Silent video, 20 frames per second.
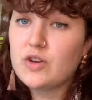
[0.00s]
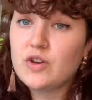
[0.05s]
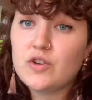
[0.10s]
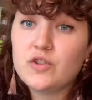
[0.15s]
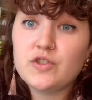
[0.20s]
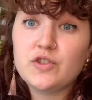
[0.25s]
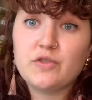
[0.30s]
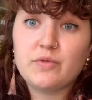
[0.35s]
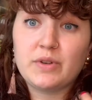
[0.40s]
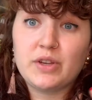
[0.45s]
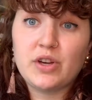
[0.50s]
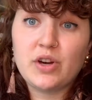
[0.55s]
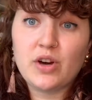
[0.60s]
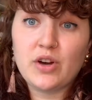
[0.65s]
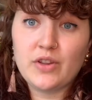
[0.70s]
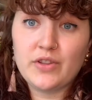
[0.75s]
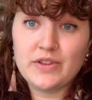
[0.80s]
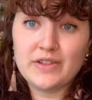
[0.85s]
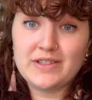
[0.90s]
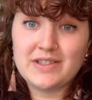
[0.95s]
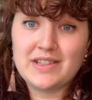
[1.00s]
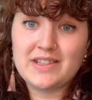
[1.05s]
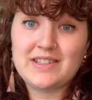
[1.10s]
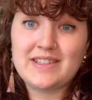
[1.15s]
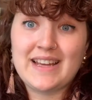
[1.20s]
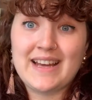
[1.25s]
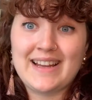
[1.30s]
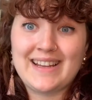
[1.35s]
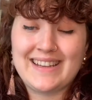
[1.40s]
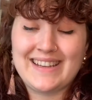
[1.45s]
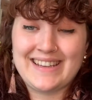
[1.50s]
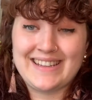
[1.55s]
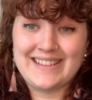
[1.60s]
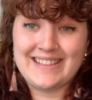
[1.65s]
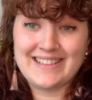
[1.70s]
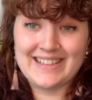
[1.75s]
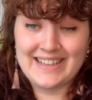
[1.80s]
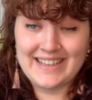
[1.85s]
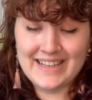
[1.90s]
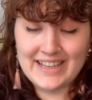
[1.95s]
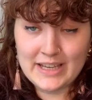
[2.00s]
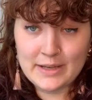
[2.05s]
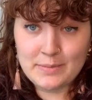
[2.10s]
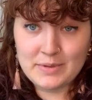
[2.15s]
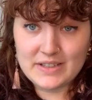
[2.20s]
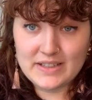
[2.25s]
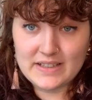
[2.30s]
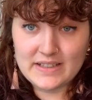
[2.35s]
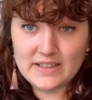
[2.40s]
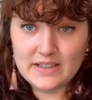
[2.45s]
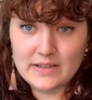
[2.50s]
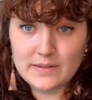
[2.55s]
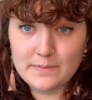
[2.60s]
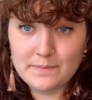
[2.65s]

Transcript: So we call this the cell is inhibited.